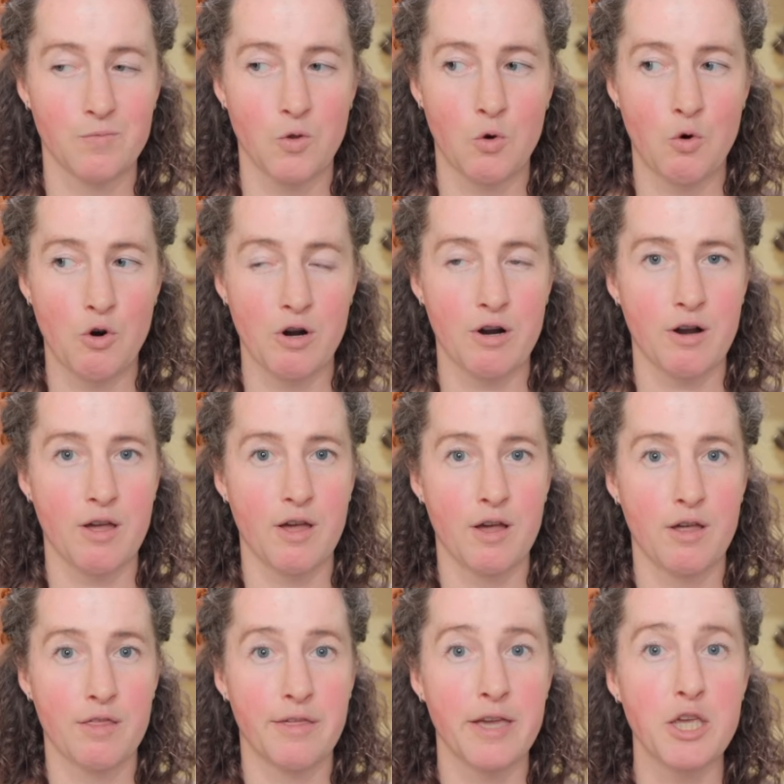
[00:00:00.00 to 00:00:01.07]
or
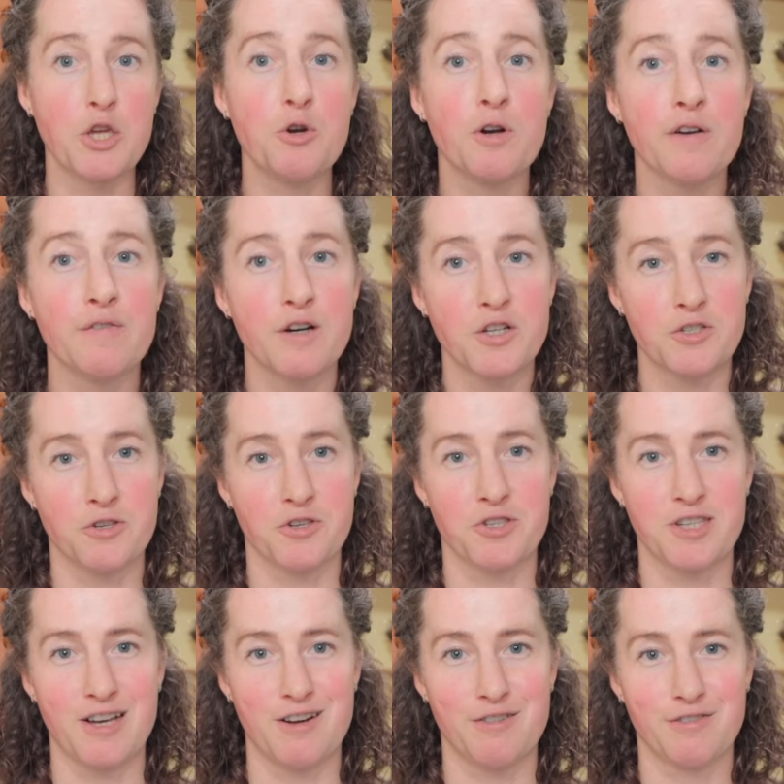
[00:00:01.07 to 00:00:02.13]
the universal
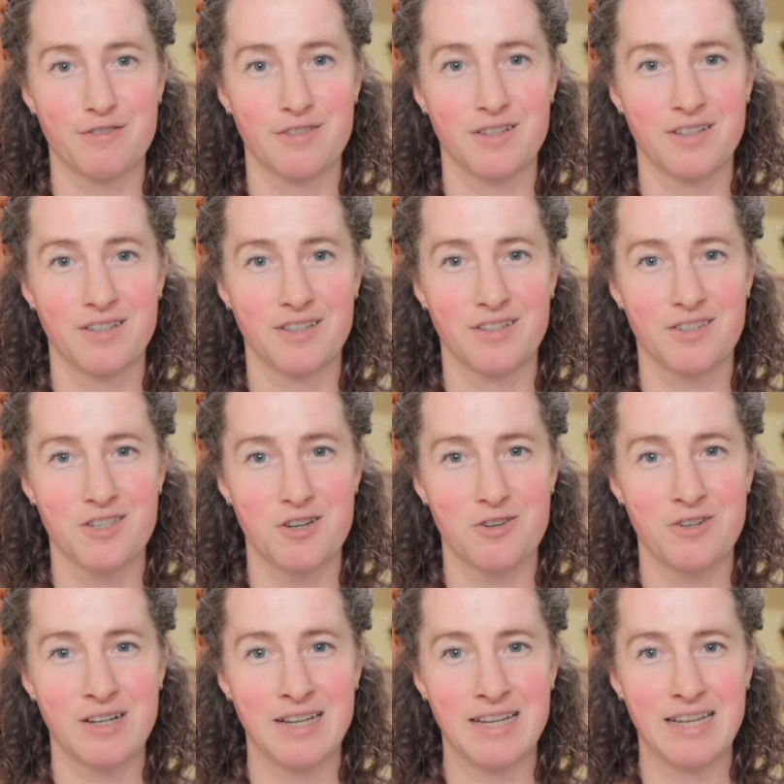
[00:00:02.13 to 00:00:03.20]
self. So